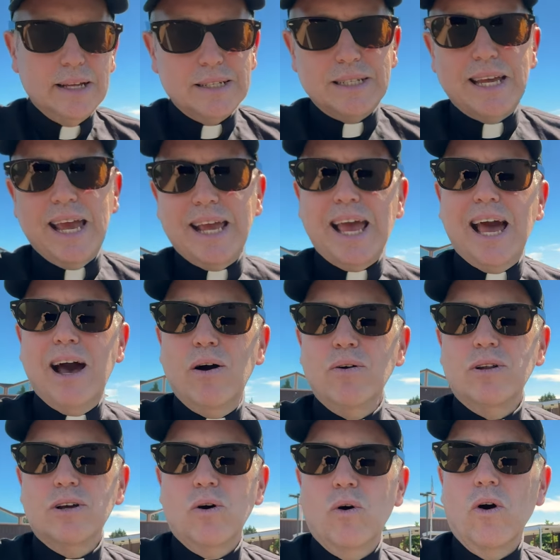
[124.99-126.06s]
take
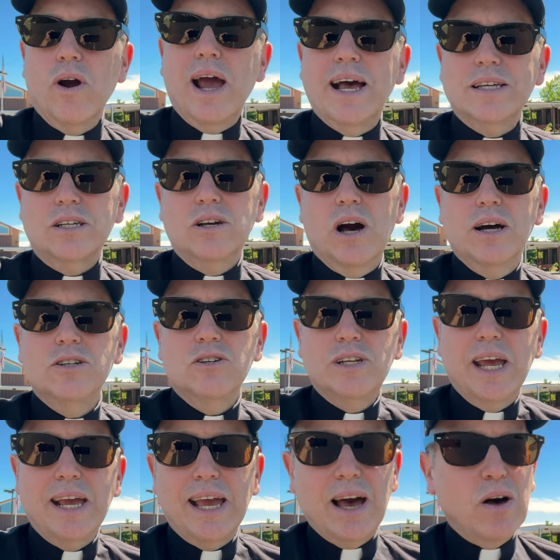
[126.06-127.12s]
out or ask God to
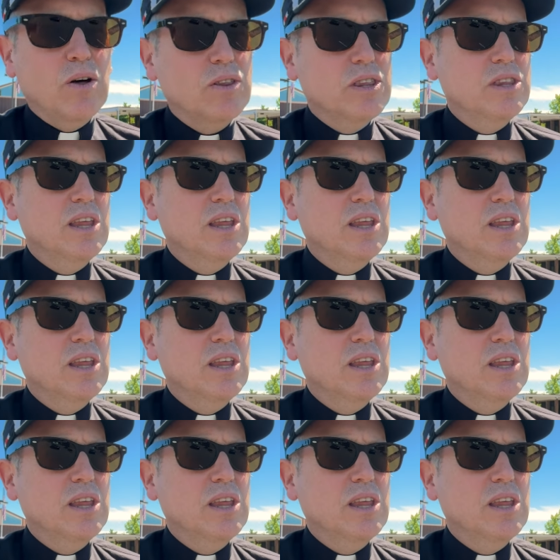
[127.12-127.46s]
take out